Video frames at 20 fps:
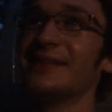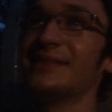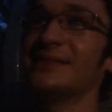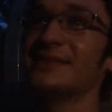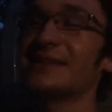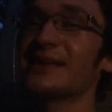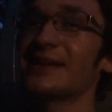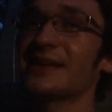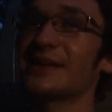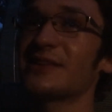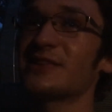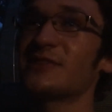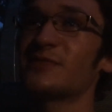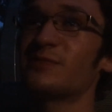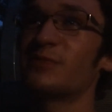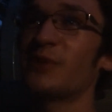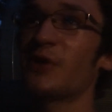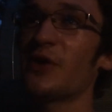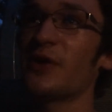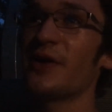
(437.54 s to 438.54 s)
It's like
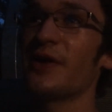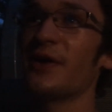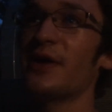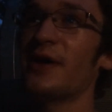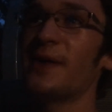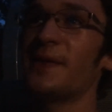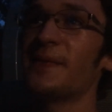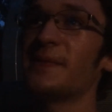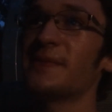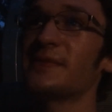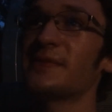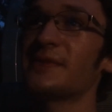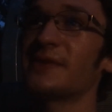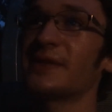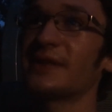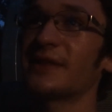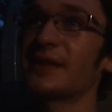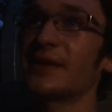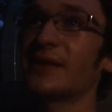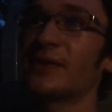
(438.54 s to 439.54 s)
just burning it up. So
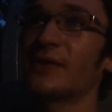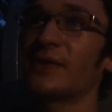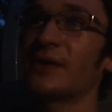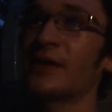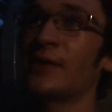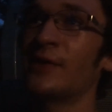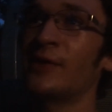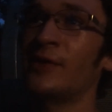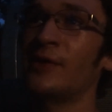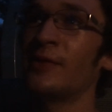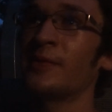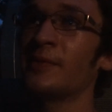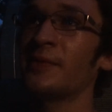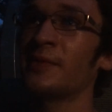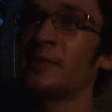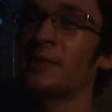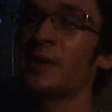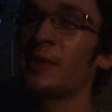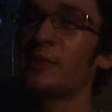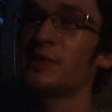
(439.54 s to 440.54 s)
I thought, okay, well,
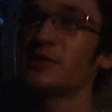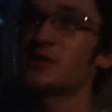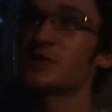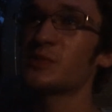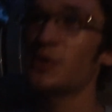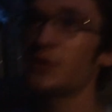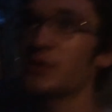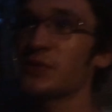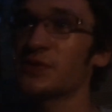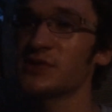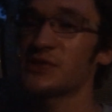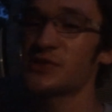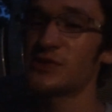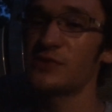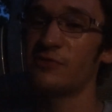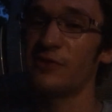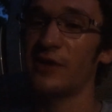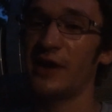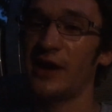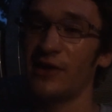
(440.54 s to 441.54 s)
I might be smoking this
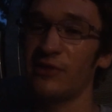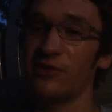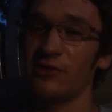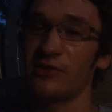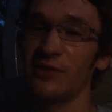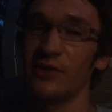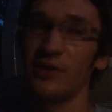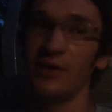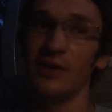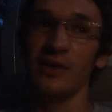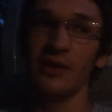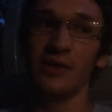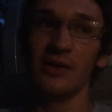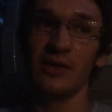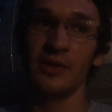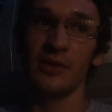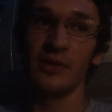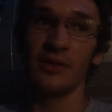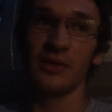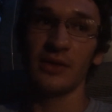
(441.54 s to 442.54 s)
too fast.
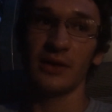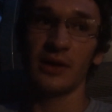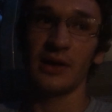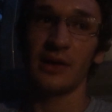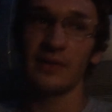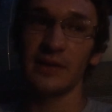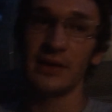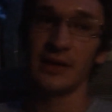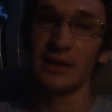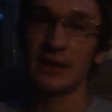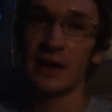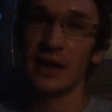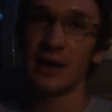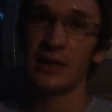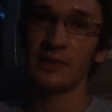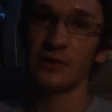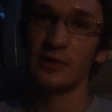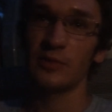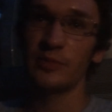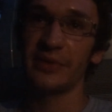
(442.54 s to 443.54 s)
Kind of laid it down
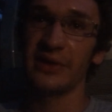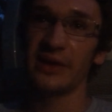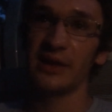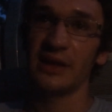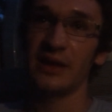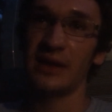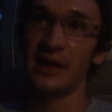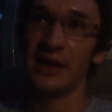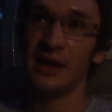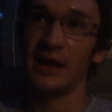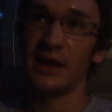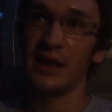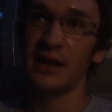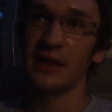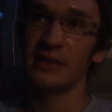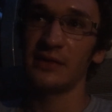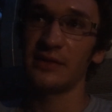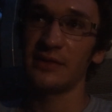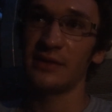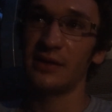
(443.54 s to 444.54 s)
a little bit,
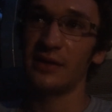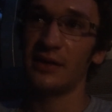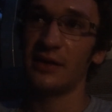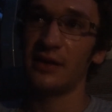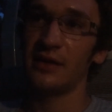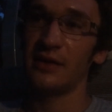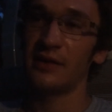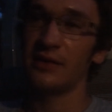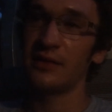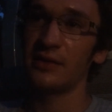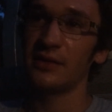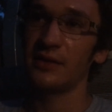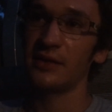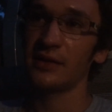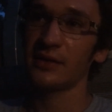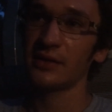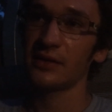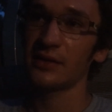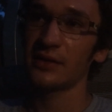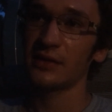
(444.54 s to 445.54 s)
and I
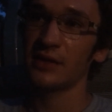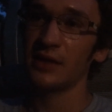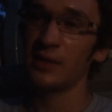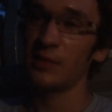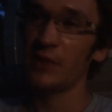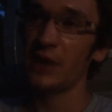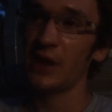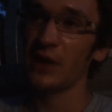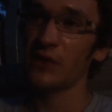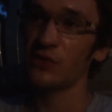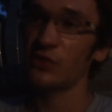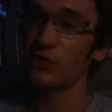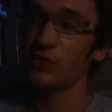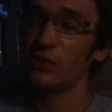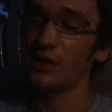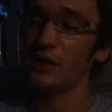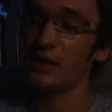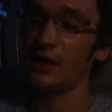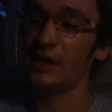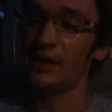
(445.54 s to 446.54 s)
came back to
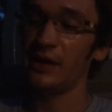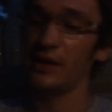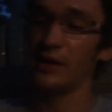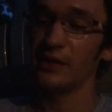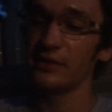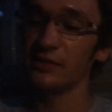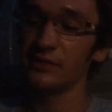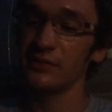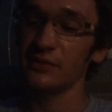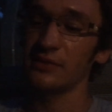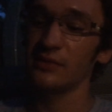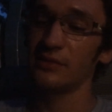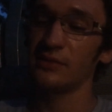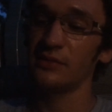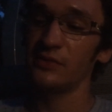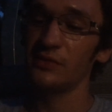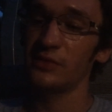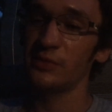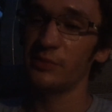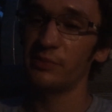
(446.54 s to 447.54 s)
it, and
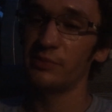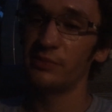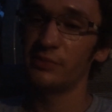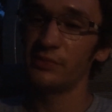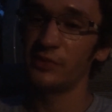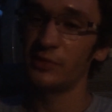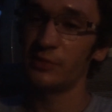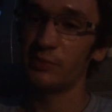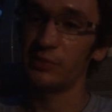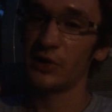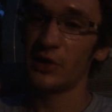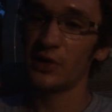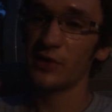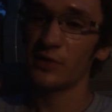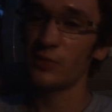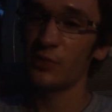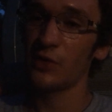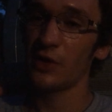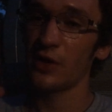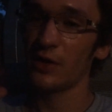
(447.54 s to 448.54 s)
the
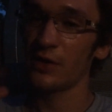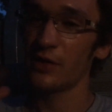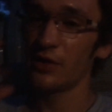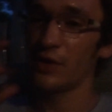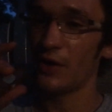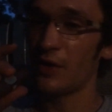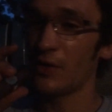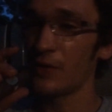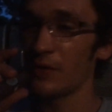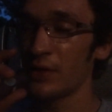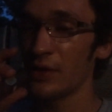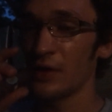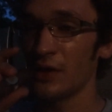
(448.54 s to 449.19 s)
bottom where, you know,